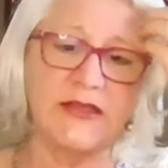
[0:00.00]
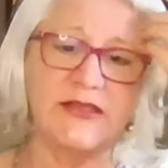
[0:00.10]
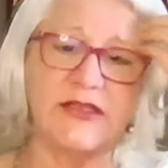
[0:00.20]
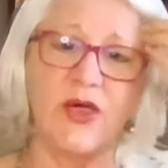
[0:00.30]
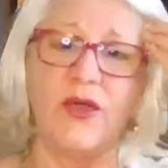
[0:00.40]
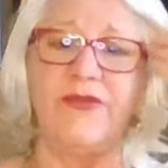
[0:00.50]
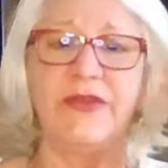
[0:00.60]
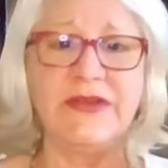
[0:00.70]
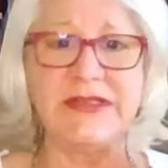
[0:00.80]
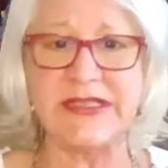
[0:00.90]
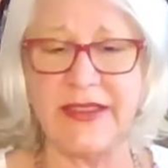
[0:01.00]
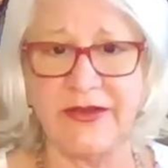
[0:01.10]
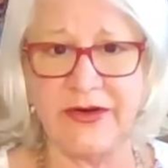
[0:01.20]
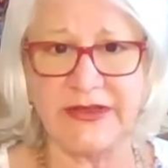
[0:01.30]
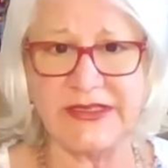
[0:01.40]
So if you're in
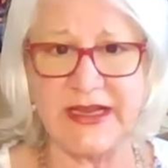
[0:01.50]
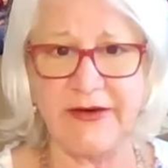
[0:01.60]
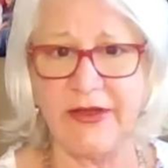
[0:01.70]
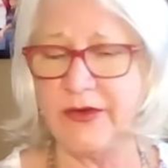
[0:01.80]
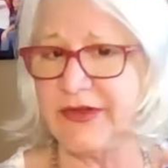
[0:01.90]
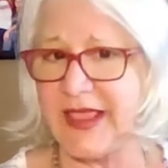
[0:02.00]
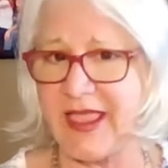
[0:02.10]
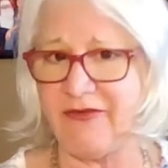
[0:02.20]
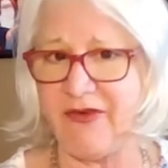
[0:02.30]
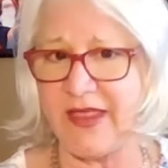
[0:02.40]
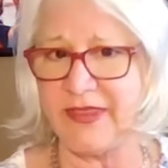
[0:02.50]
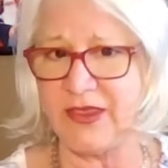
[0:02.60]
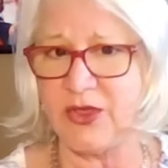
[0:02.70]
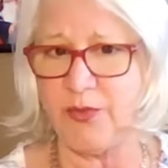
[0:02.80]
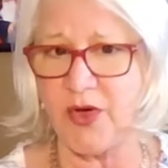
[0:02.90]
Southern Ontario and you can't find the
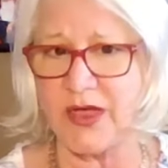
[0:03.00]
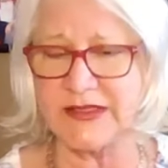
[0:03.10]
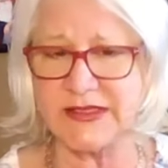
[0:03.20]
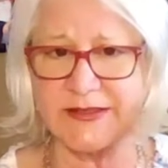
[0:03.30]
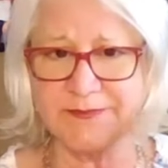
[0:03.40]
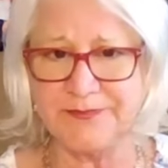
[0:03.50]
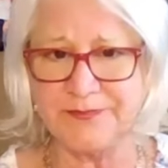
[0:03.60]
coupons,